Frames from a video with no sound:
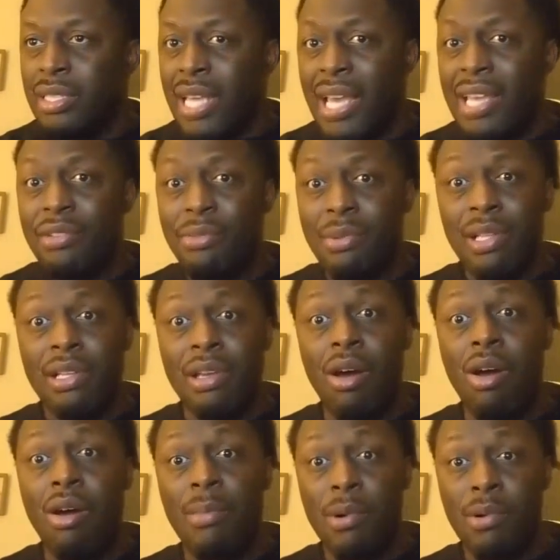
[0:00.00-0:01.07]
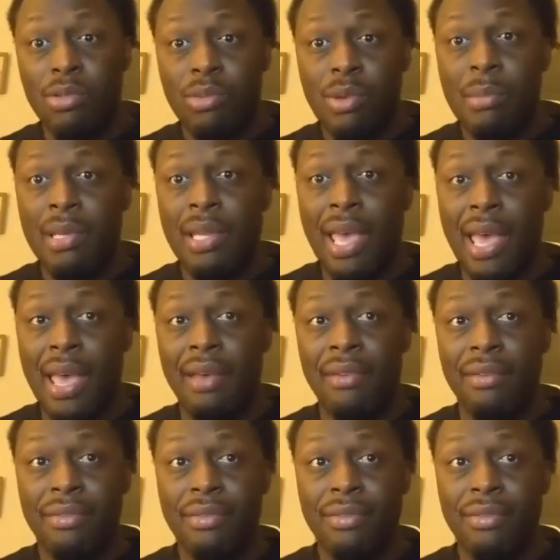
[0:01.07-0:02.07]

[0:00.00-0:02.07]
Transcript: that's really all most women have,